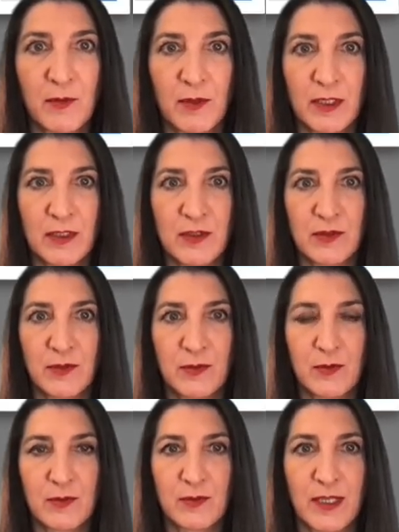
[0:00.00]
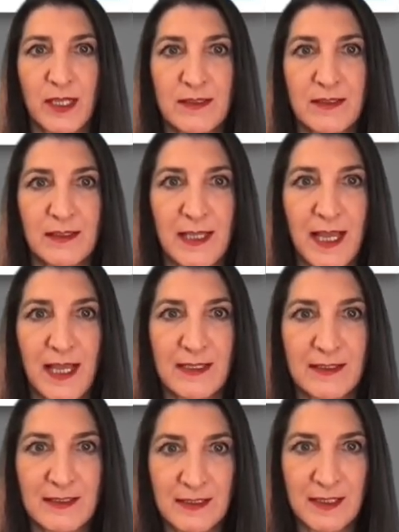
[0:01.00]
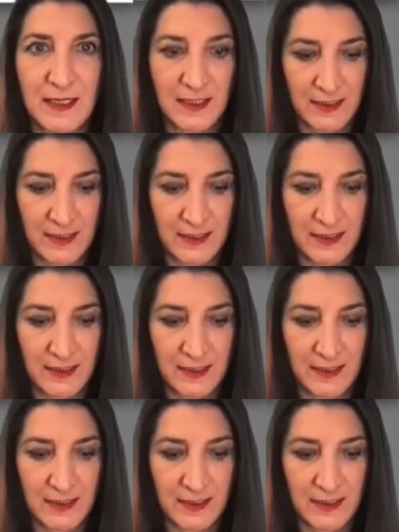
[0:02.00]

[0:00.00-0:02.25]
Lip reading: going to today's class